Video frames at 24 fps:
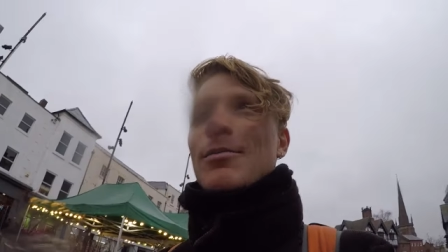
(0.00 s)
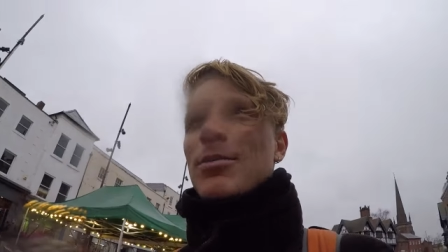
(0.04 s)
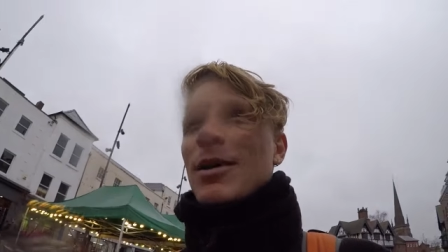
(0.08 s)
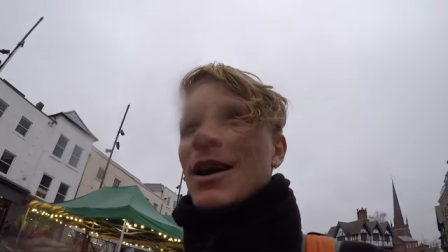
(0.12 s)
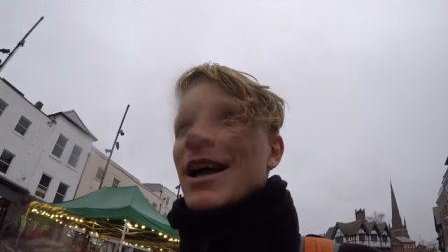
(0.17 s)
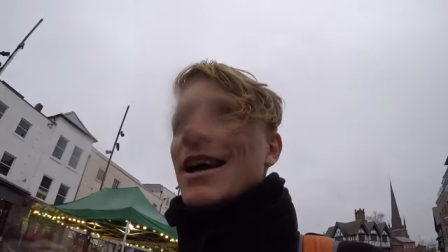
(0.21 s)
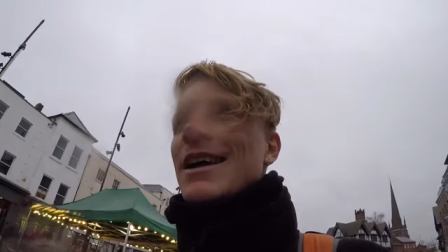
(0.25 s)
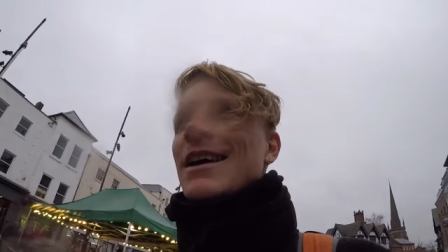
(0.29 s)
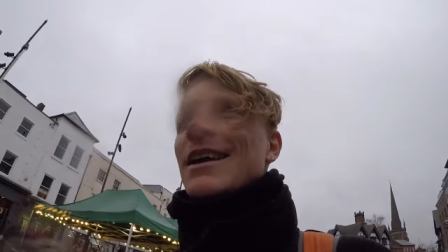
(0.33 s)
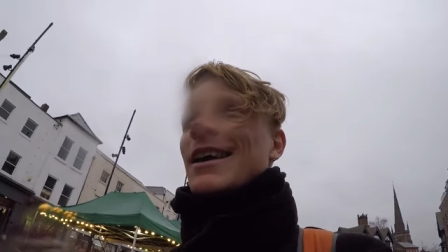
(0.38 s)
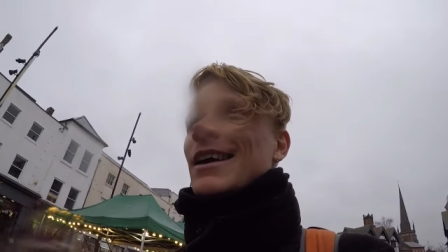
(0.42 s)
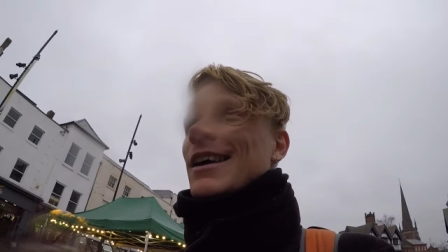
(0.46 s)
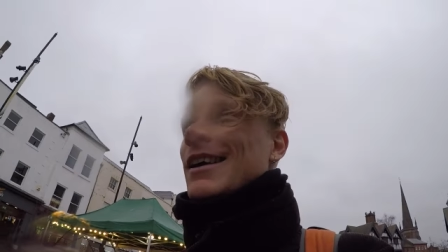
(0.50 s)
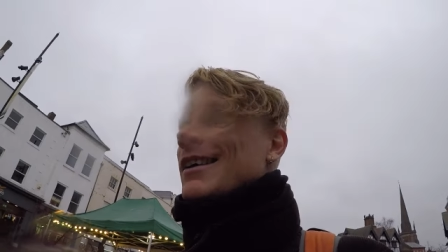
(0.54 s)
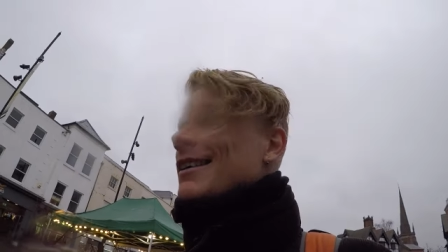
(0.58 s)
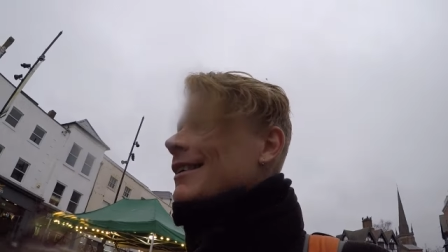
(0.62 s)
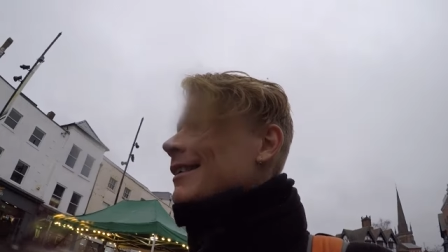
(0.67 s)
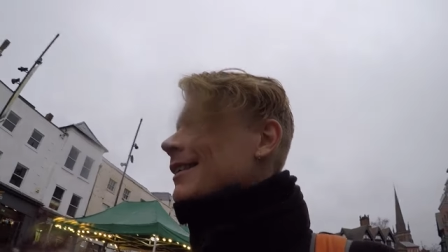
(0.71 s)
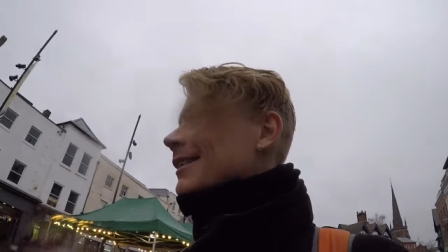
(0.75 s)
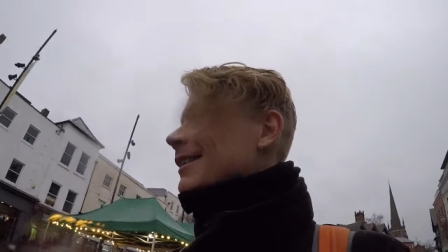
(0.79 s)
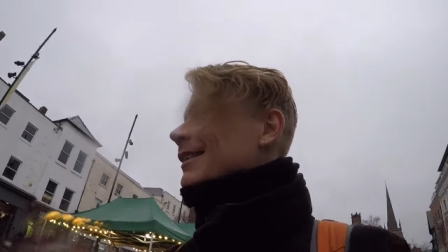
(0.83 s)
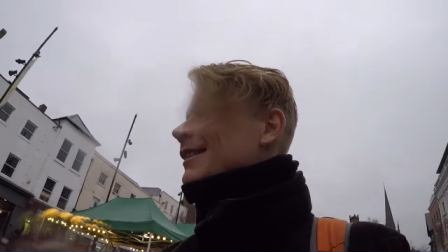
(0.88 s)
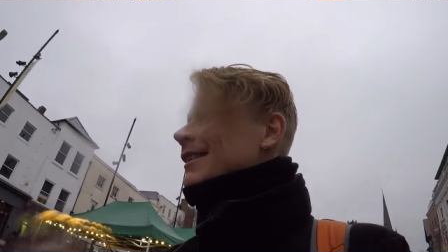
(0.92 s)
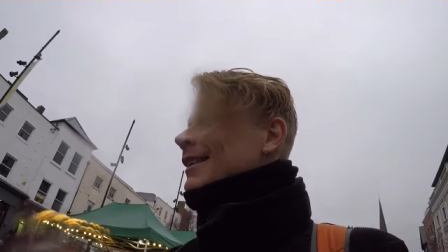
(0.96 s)
play in here?
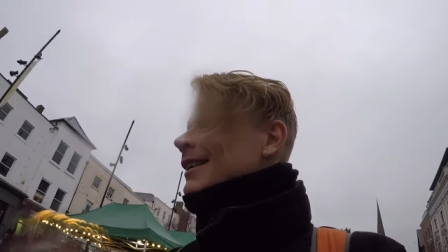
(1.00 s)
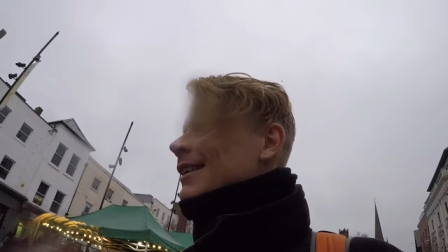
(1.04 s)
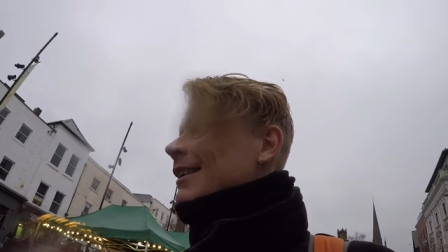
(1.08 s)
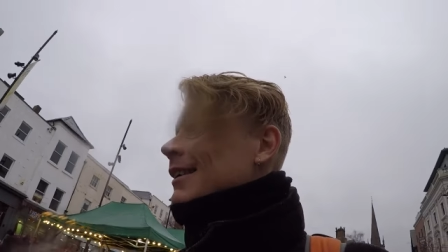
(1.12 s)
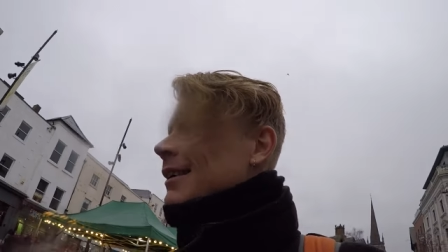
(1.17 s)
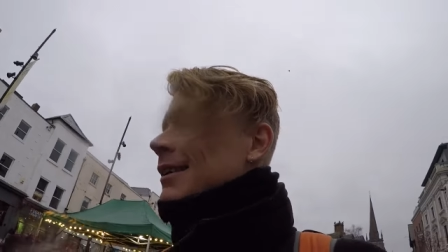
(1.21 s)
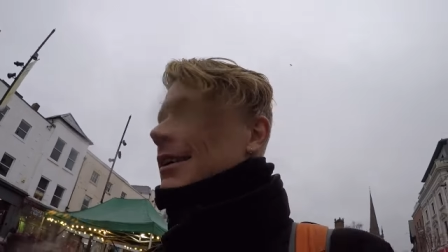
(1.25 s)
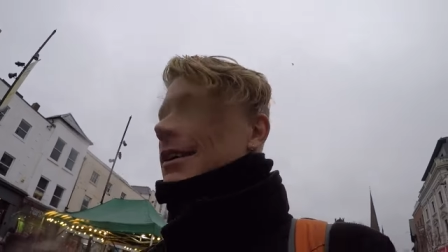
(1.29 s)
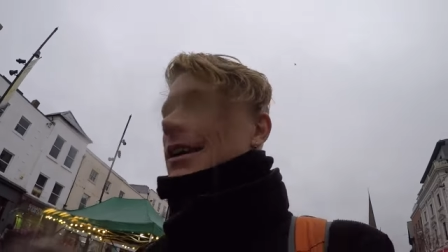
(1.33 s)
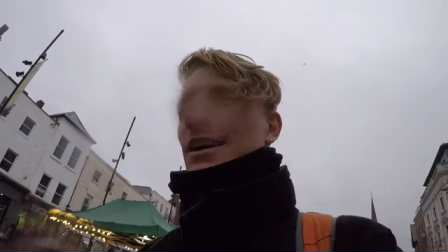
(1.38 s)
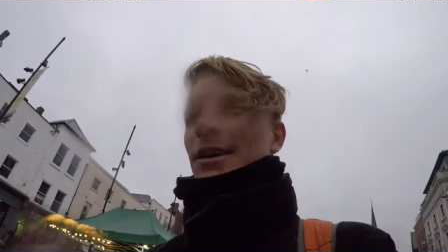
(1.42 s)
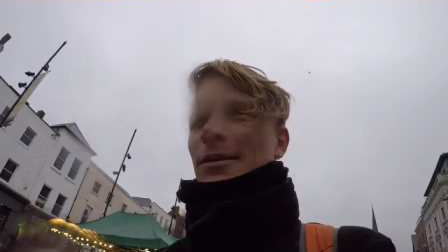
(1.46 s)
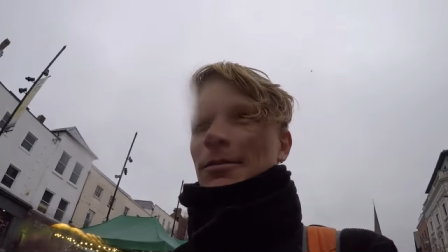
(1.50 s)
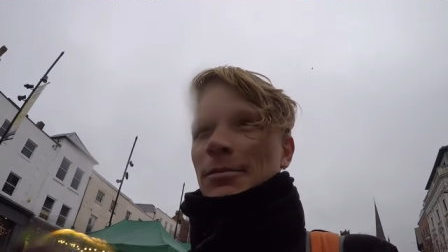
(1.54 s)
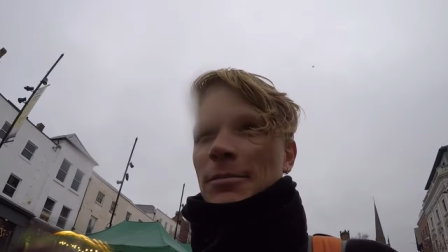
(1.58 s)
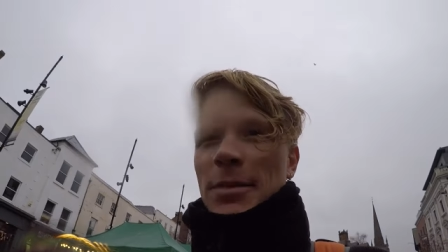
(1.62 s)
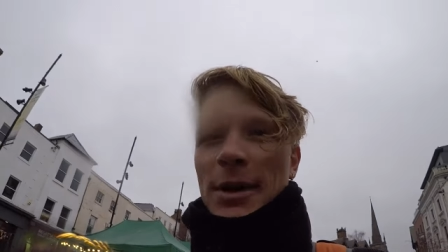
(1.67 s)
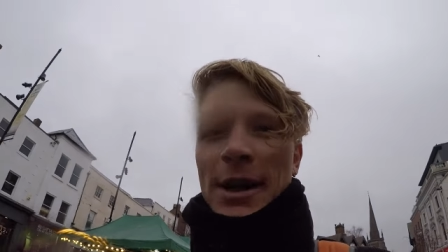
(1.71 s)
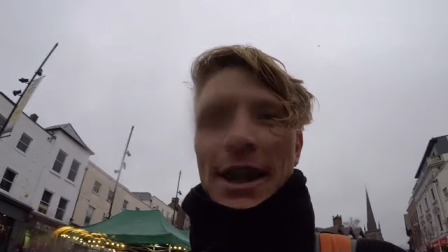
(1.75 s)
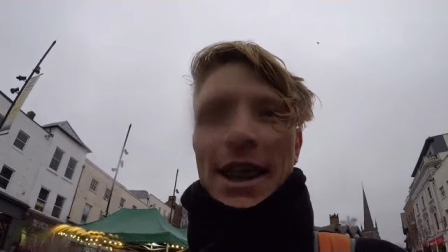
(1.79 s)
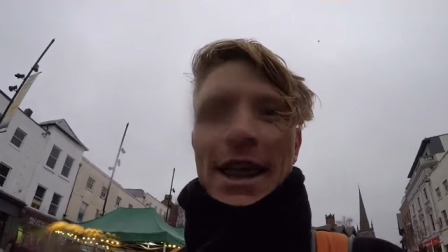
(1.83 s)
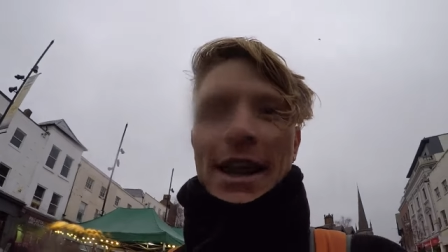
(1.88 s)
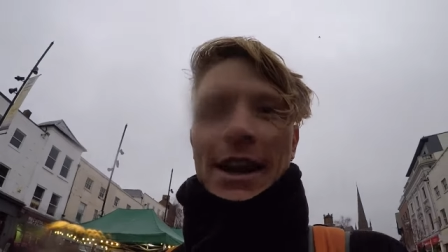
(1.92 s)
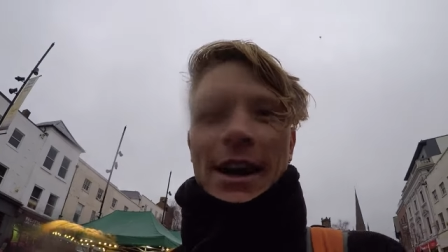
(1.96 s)
Um,
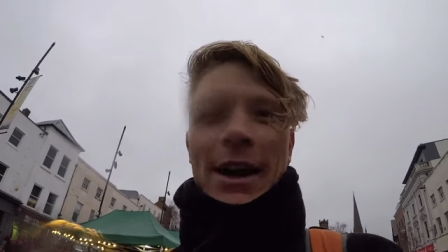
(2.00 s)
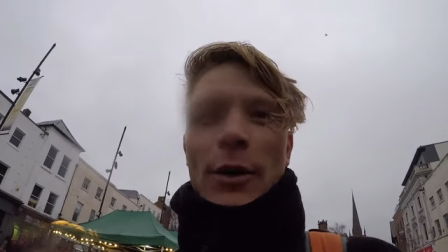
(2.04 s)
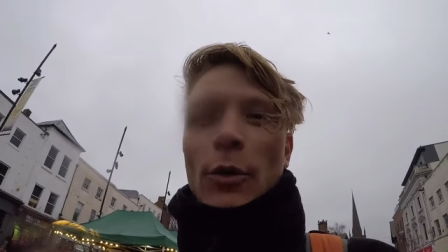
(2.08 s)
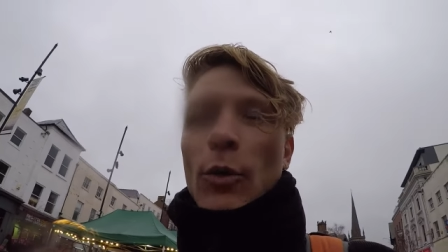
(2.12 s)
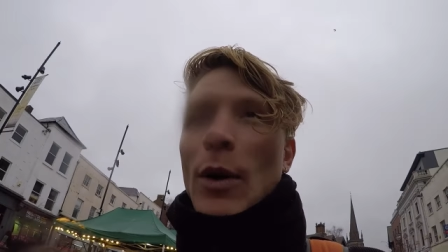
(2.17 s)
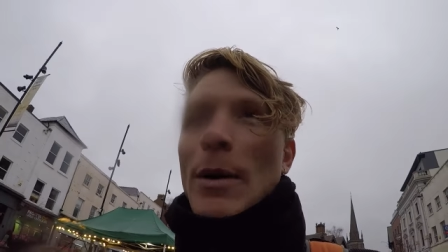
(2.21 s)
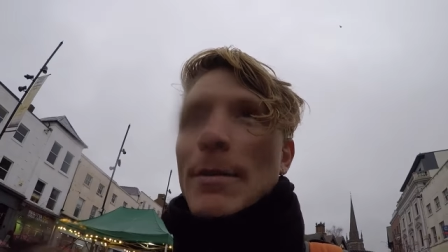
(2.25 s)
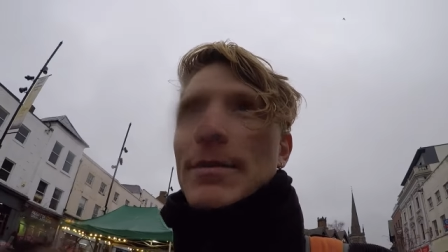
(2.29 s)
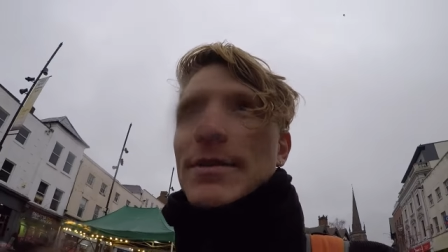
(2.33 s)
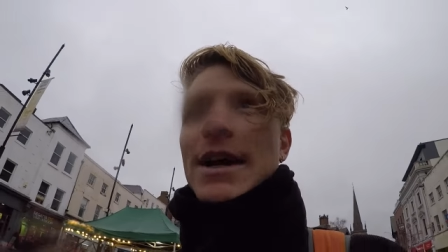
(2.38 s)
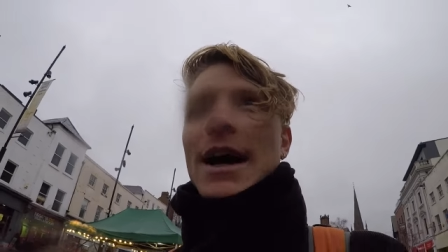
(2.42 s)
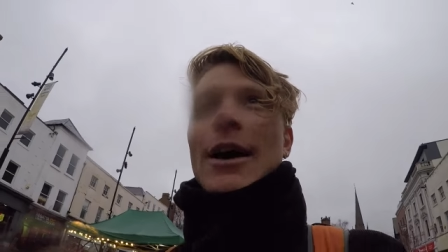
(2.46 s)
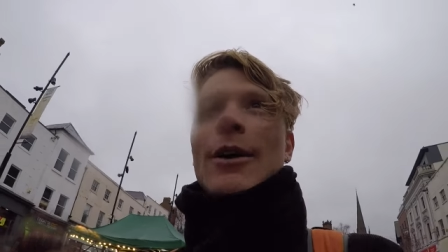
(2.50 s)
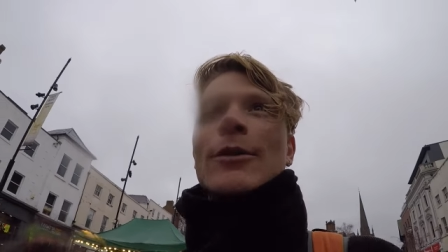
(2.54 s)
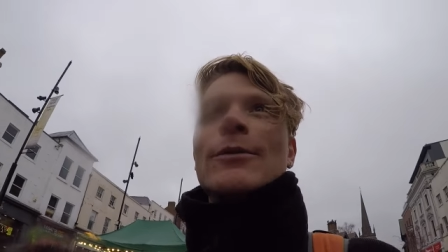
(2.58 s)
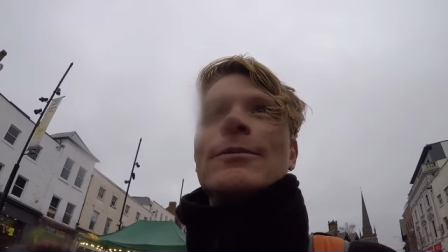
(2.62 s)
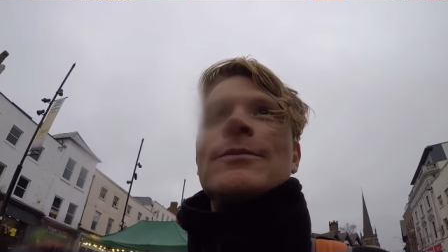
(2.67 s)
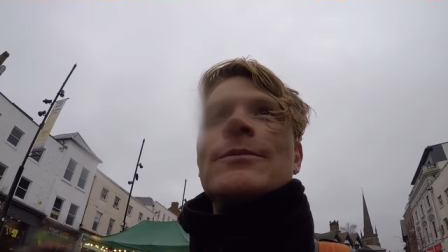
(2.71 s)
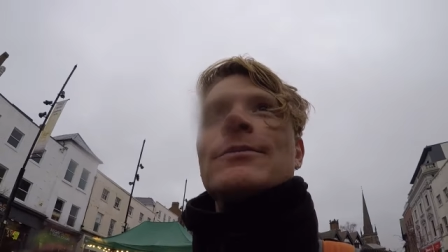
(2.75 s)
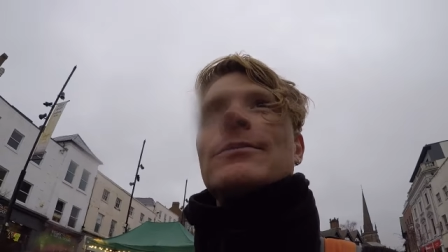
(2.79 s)
but then I wimped out. This